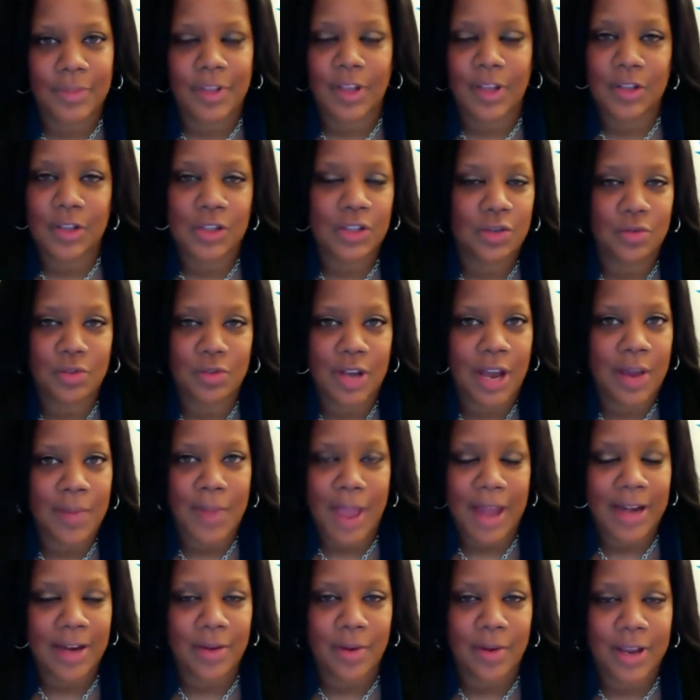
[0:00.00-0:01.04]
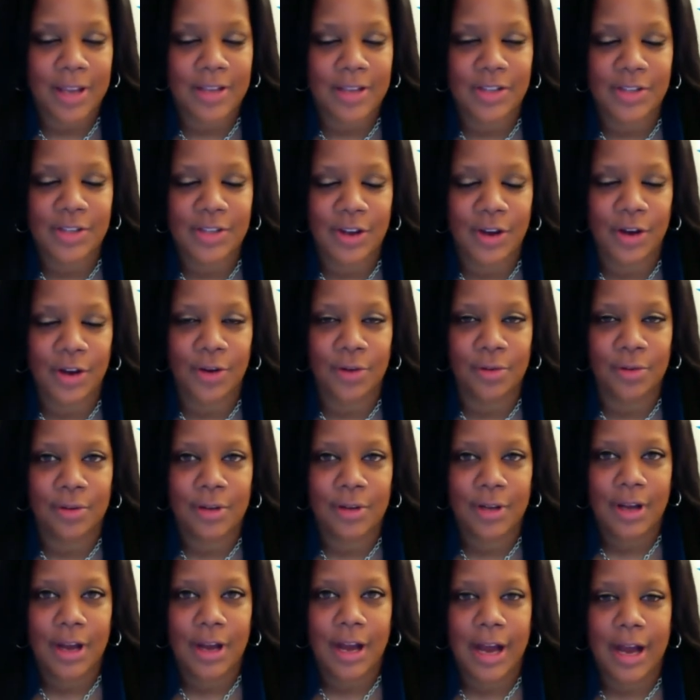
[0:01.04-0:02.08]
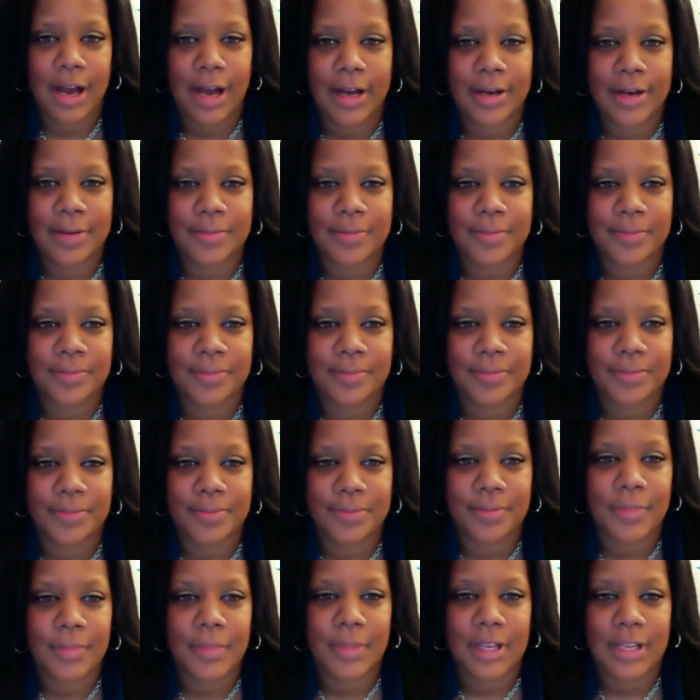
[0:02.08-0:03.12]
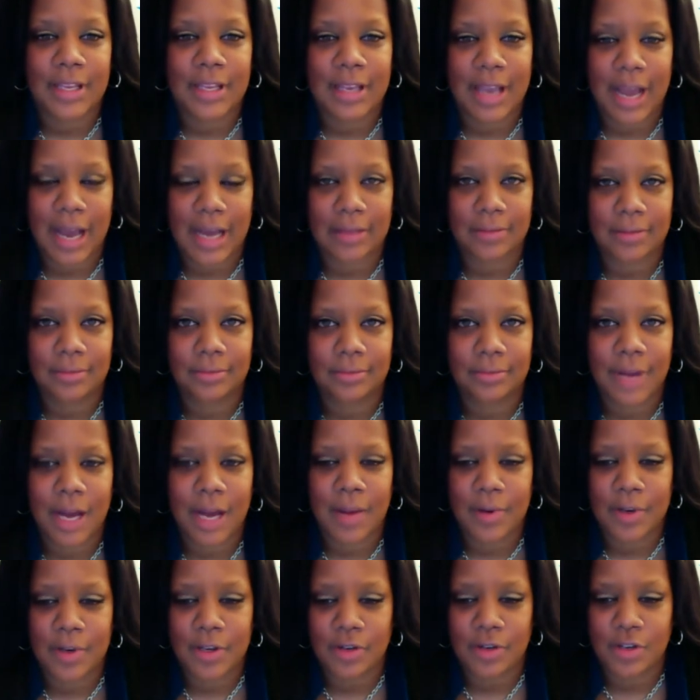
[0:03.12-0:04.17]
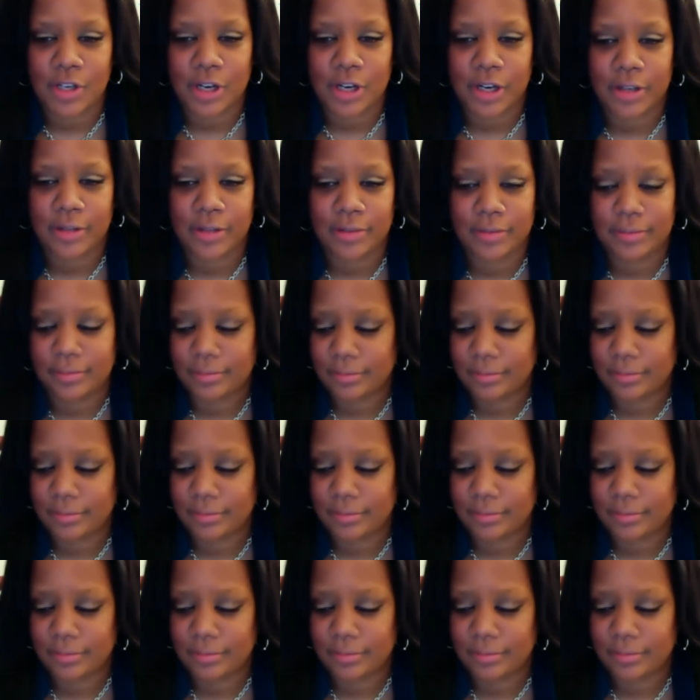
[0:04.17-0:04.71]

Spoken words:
soon time anyway. So, yeah. How about you, Cher?